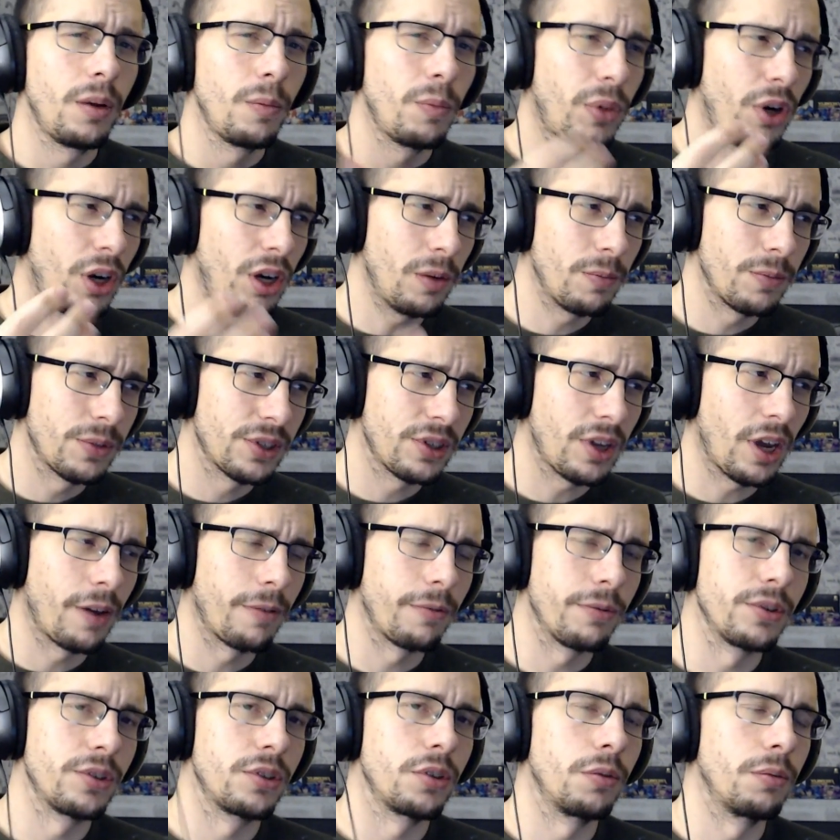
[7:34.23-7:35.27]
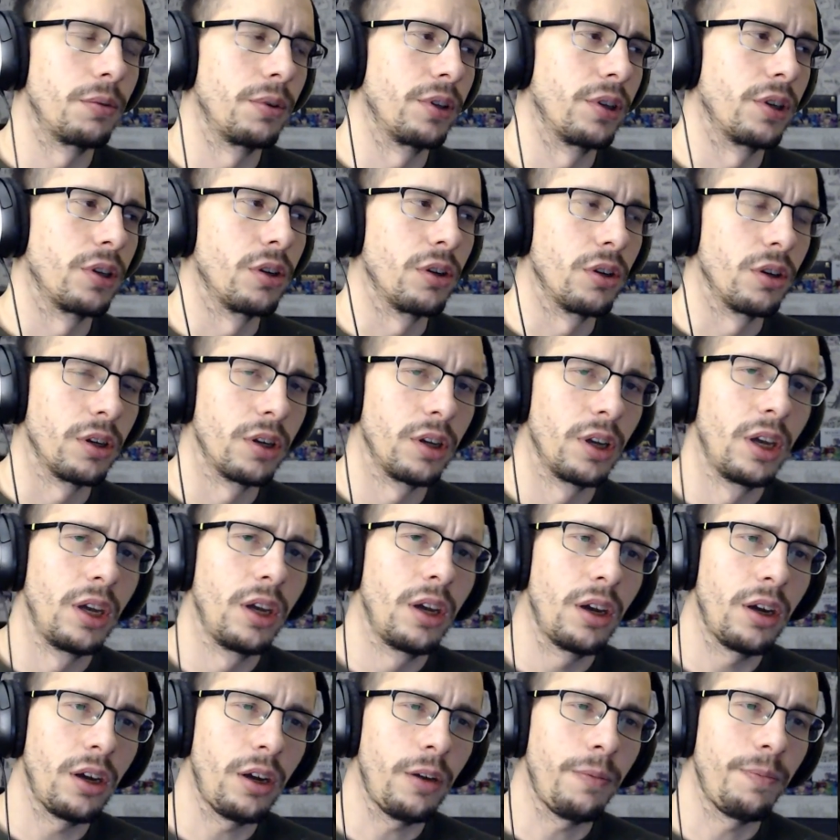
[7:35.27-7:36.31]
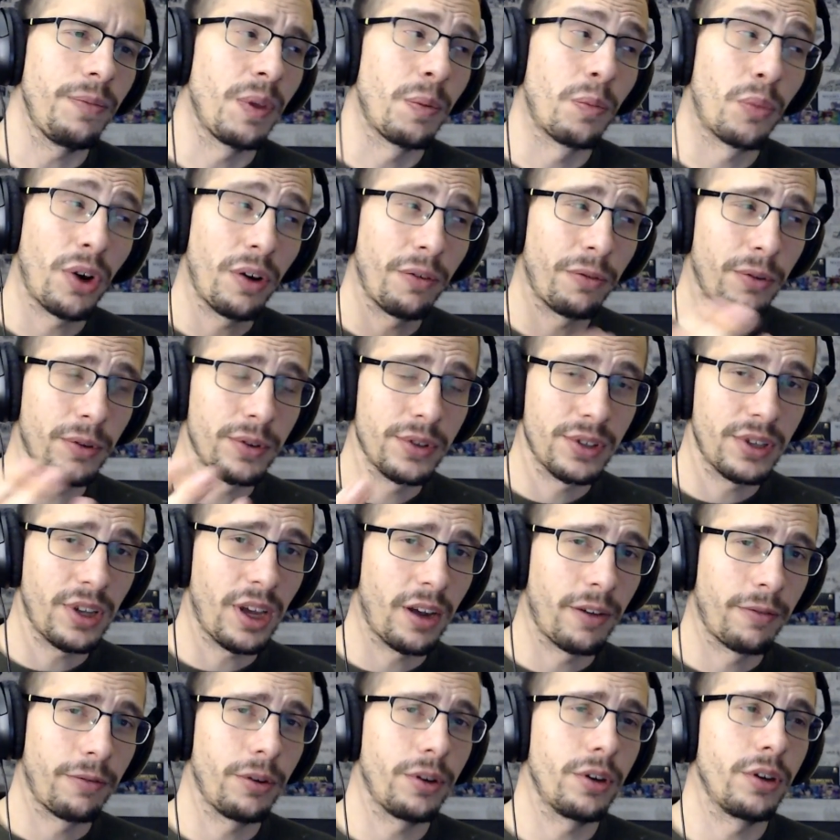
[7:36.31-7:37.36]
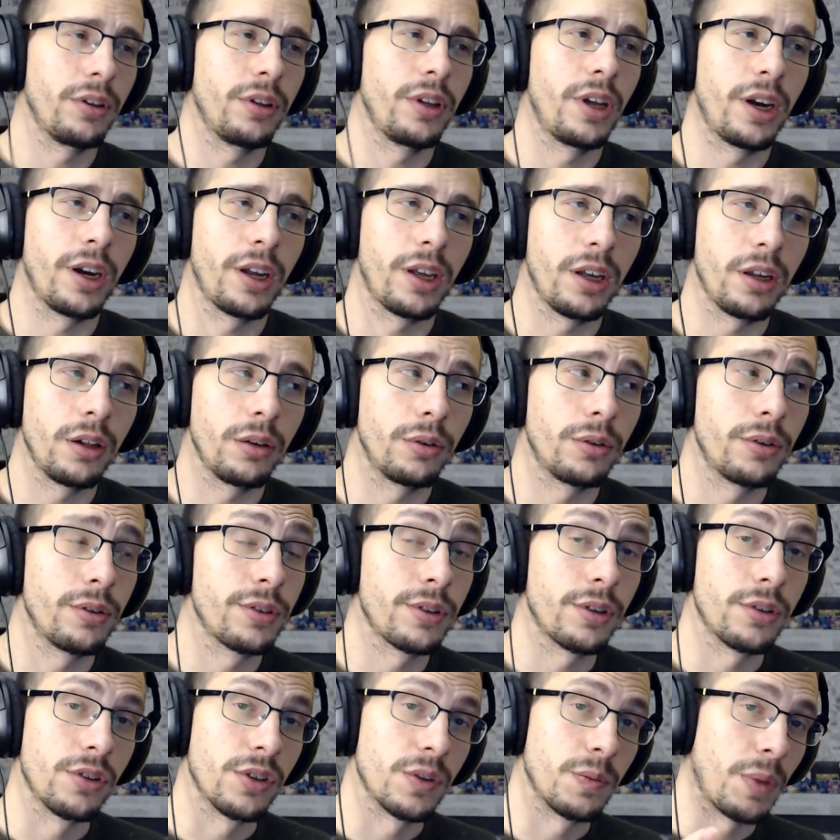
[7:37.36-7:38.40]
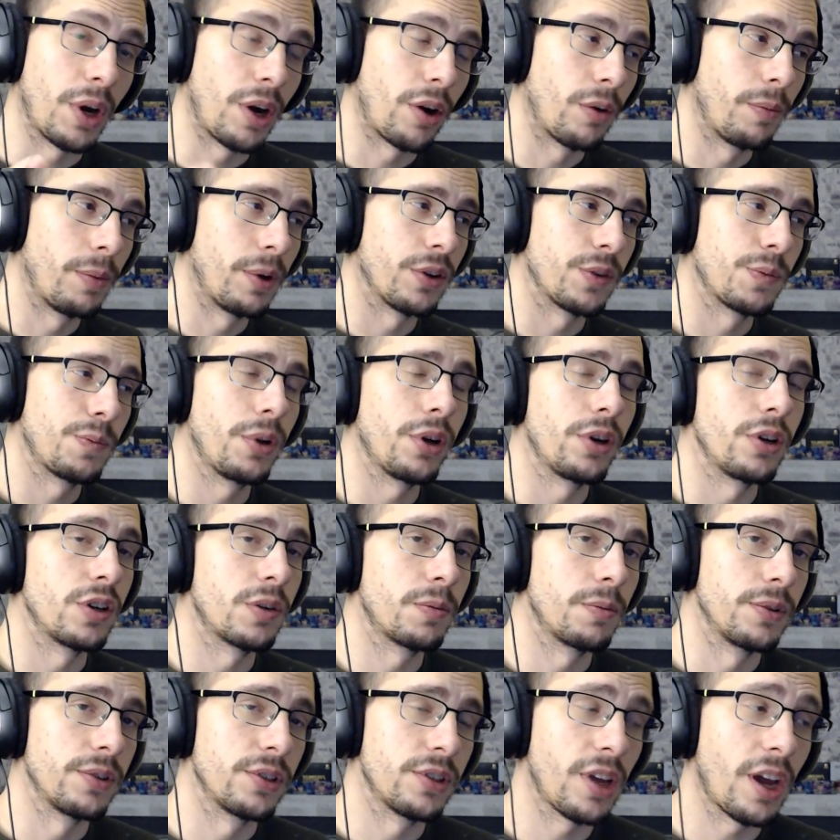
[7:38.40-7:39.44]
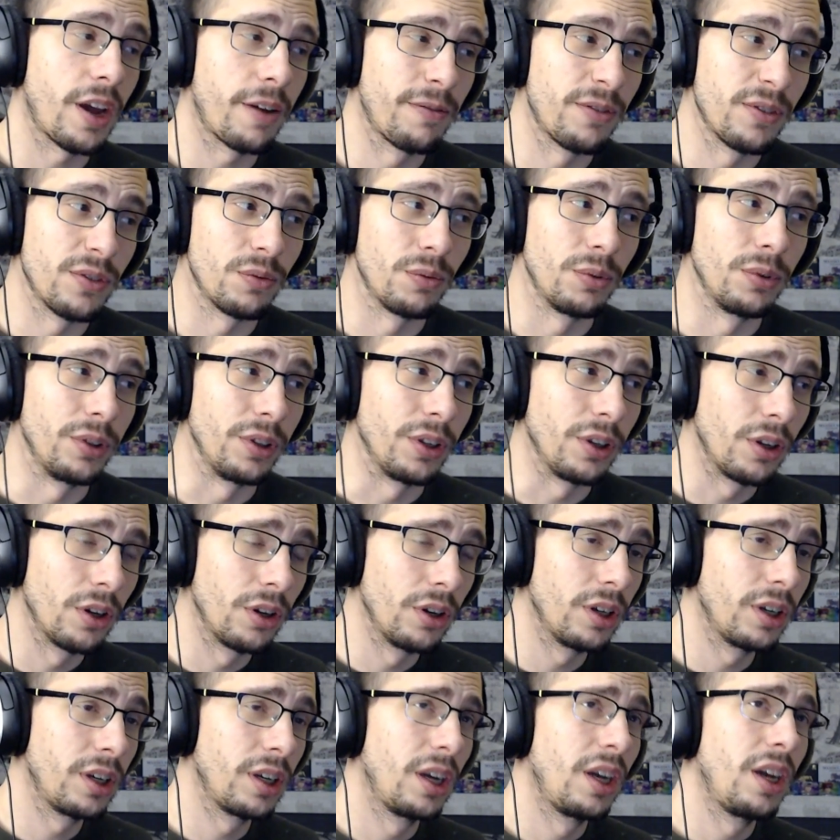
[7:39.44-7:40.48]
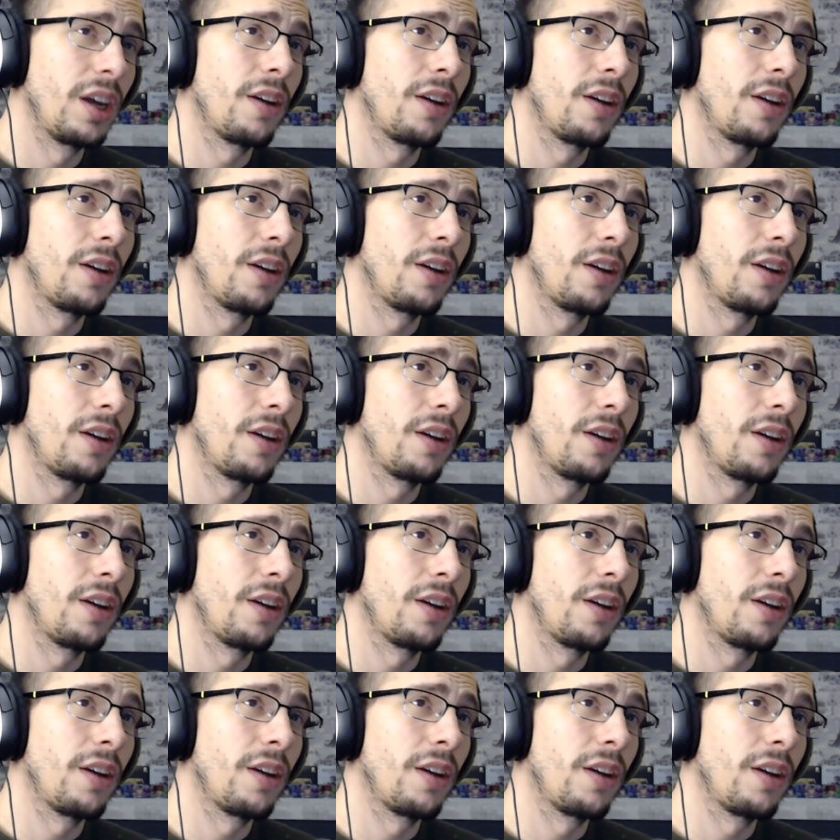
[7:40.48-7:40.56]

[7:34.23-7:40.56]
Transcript: Palm staff is still really good. The preference staff on a lot of healers, such as Maribel's punishment staff, is really good.